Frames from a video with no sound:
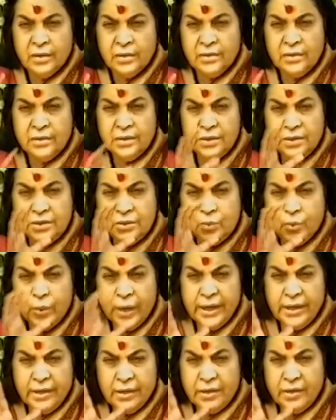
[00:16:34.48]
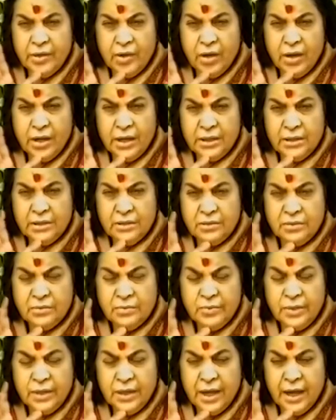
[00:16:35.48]
this wider knowledge
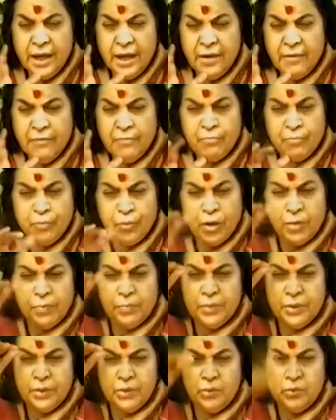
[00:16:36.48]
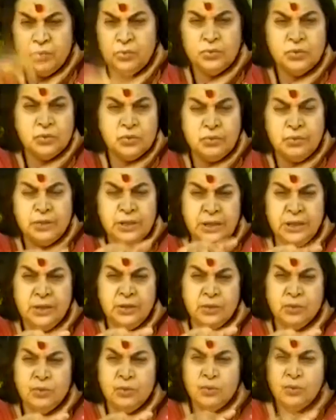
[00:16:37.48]
will have proper roots within
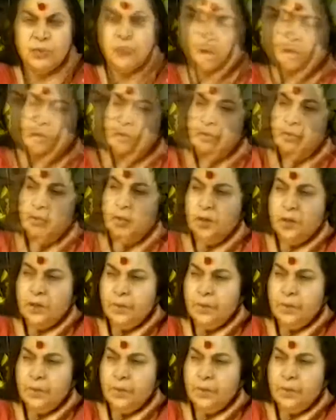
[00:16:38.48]
you. So the